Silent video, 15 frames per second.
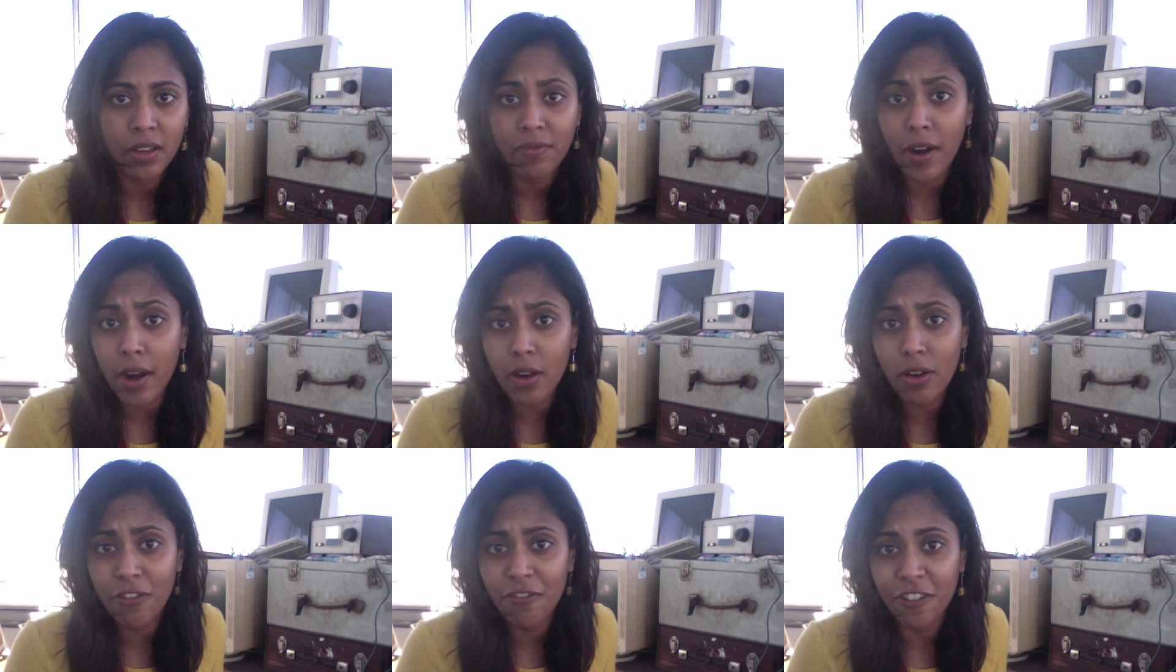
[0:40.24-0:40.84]

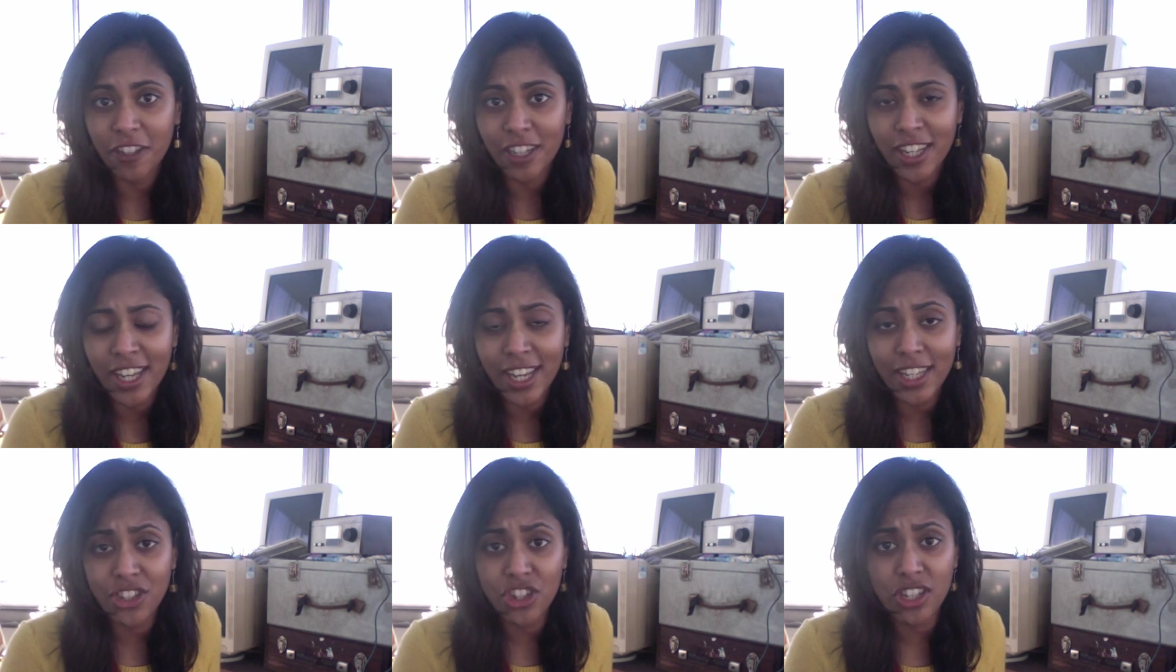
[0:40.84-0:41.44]
Very often,
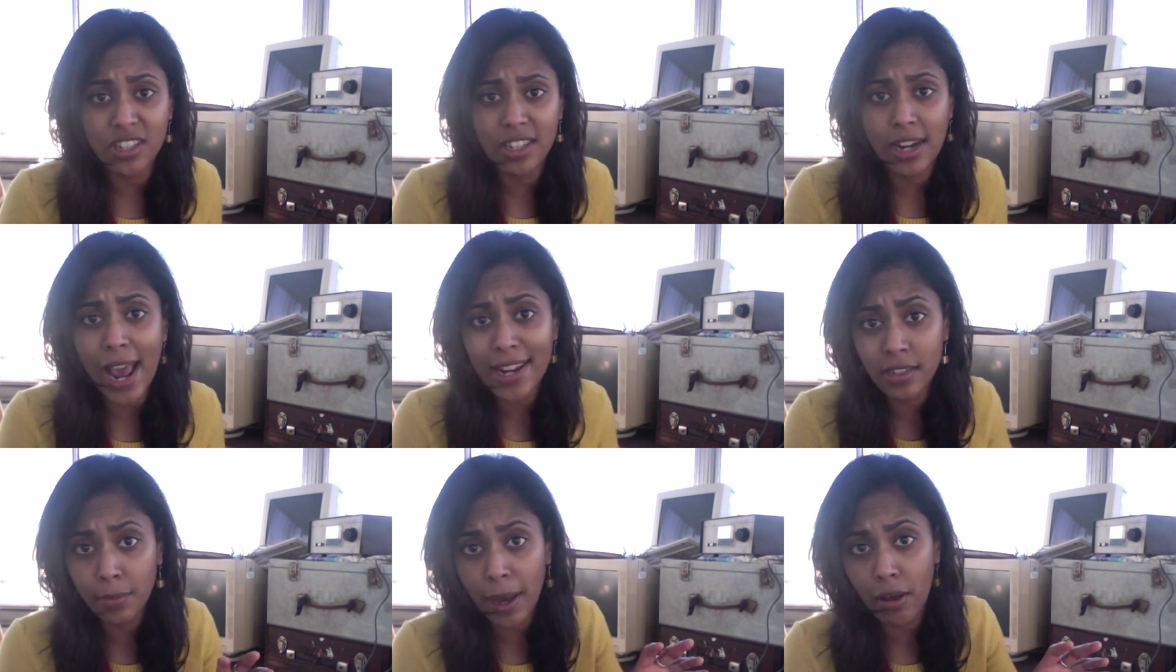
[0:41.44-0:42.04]
it's just an
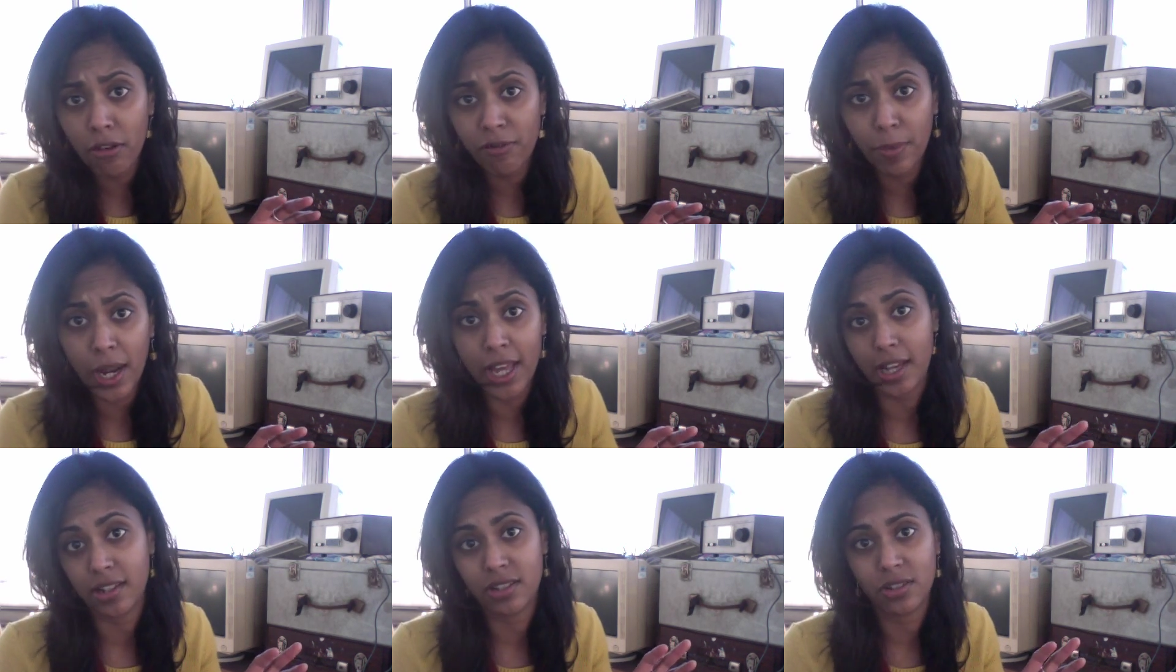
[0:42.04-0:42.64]
atom out of
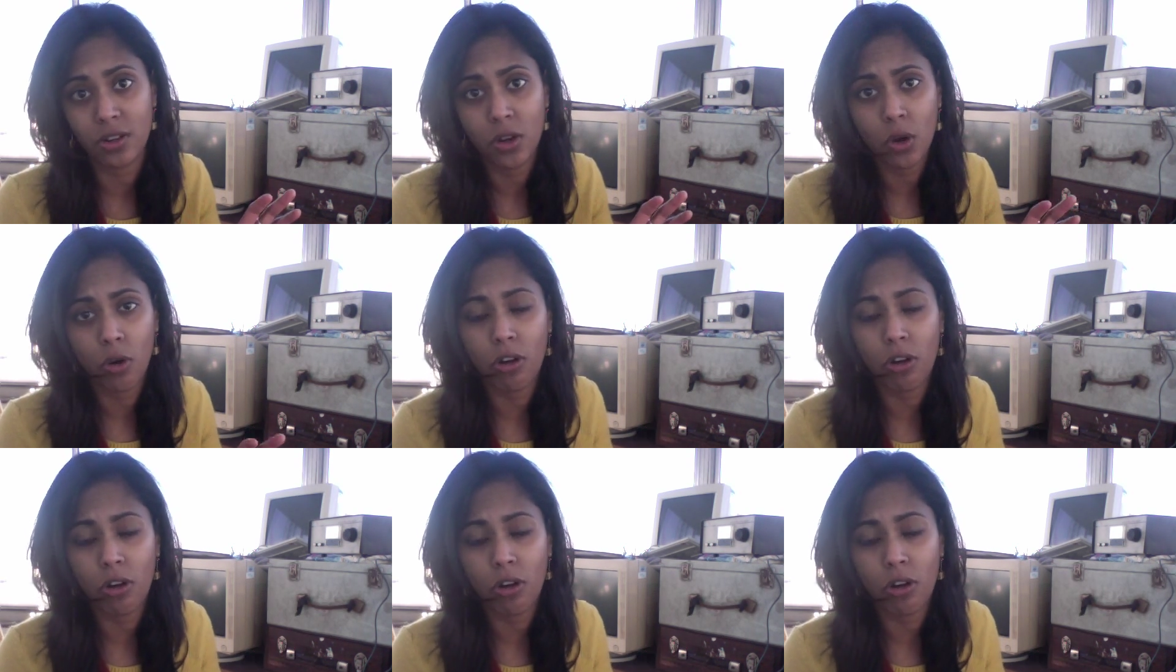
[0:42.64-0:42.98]
place,